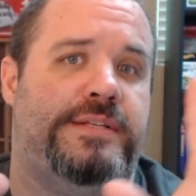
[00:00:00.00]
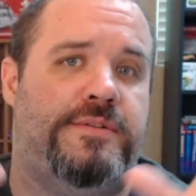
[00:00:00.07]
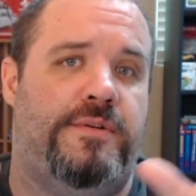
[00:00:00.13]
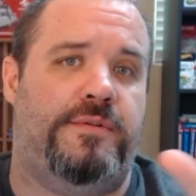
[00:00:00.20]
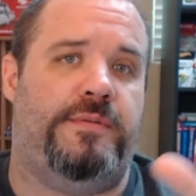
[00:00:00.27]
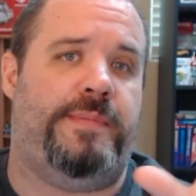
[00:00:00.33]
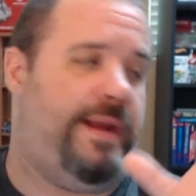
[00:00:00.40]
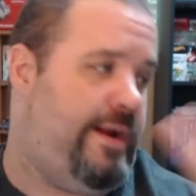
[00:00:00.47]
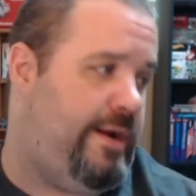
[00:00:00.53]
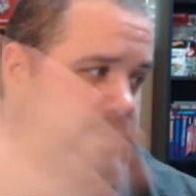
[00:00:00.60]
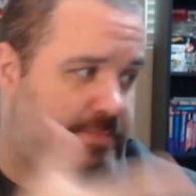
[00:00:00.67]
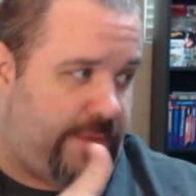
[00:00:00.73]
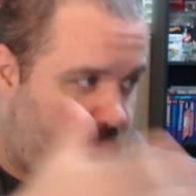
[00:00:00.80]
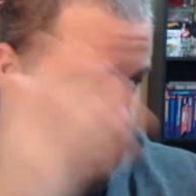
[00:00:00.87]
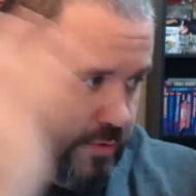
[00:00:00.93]
It's going to be,
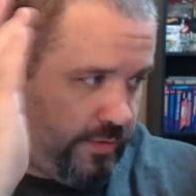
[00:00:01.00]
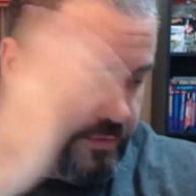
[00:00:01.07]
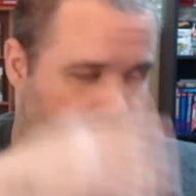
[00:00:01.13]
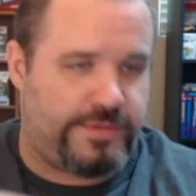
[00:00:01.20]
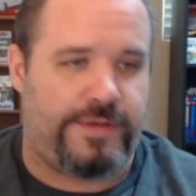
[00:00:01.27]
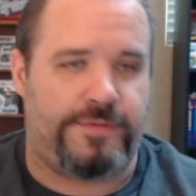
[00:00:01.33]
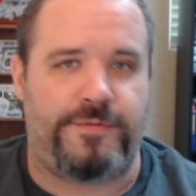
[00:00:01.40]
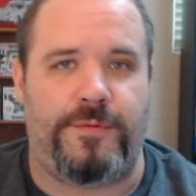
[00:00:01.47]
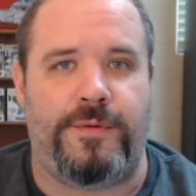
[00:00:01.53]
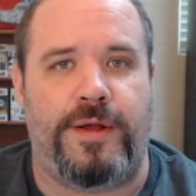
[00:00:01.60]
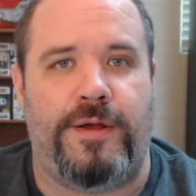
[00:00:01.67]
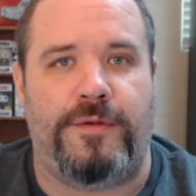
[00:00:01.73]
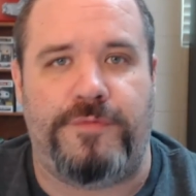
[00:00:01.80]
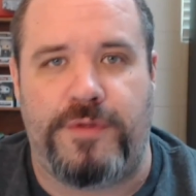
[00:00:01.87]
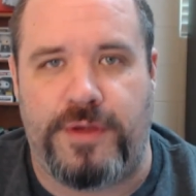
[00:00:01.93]
there's my work stuff
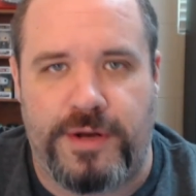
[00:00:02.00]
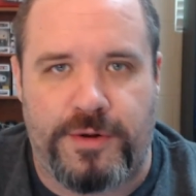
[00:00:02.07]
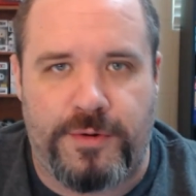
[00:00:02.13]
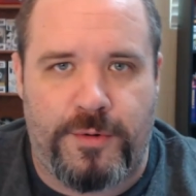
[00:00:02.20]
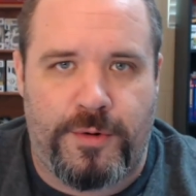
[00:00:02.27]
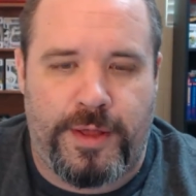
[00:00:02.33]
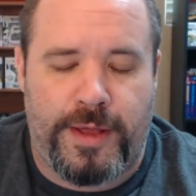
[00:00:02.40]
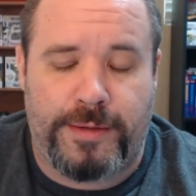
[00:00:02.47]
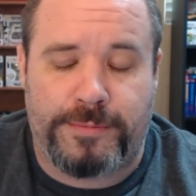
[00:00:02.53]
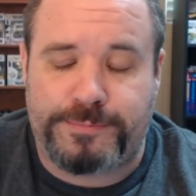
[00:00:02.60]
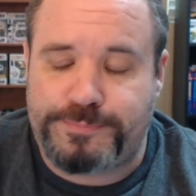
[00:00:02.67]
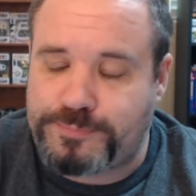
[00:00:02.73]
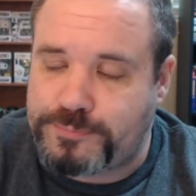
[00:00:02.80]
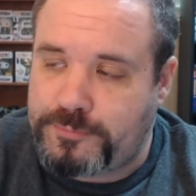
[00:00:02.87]
going on, if you can ignore that.